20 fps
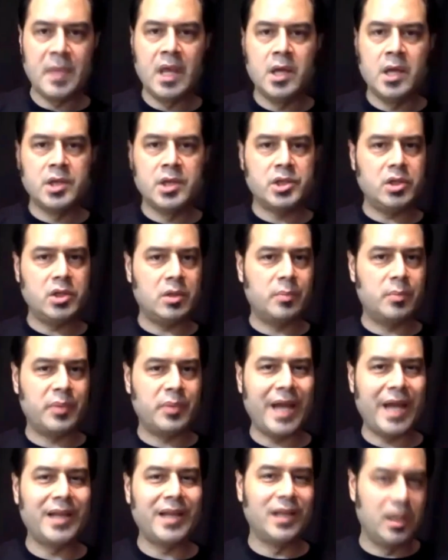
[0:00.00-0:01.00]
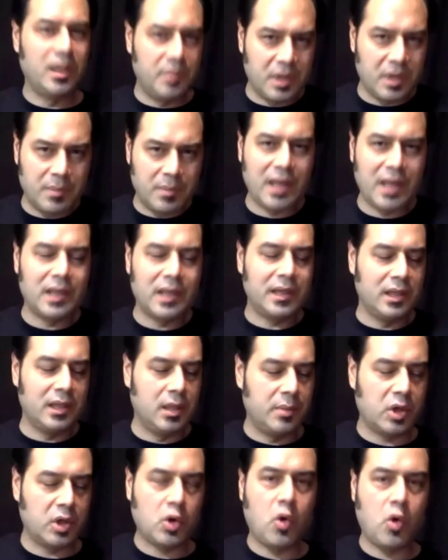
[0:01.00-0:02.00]
so you can play a little bit of melody, a little
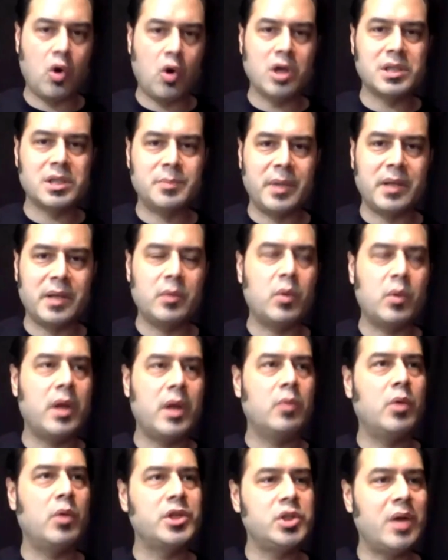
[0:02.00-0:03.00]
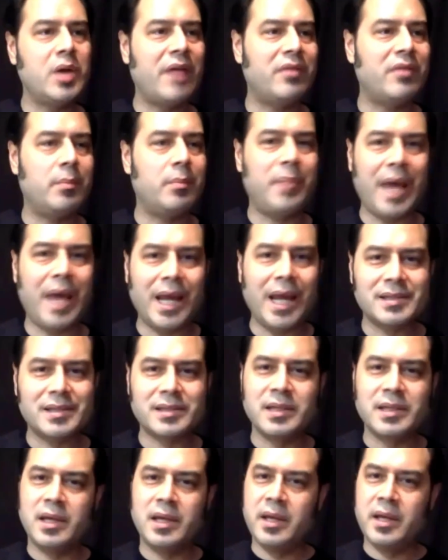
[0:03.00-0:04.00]
bit of chords, but once you have the bass,
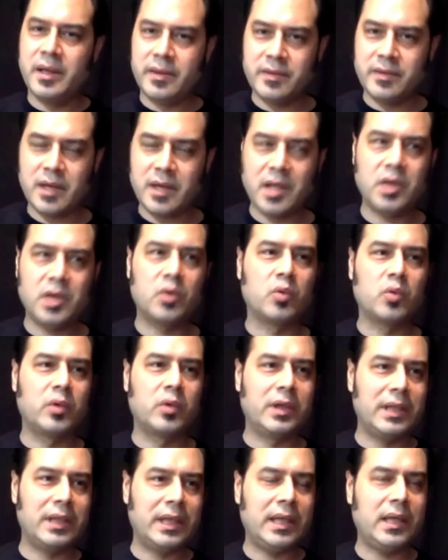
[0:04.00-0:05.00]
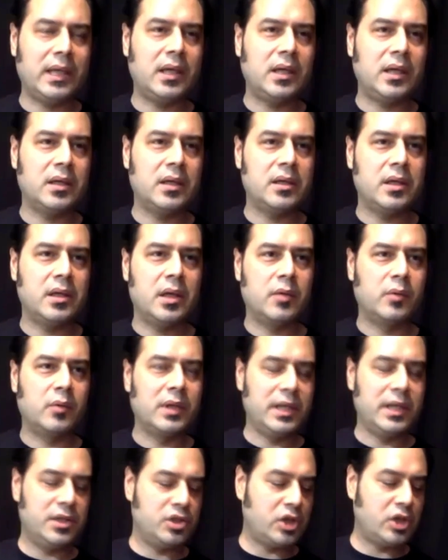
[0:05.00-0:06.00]
then it really
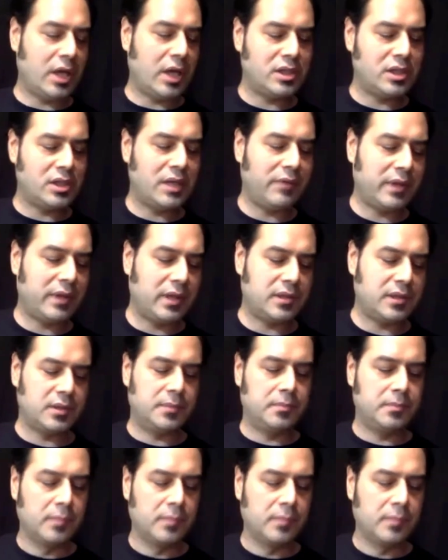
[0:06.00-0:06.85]
changes everything. So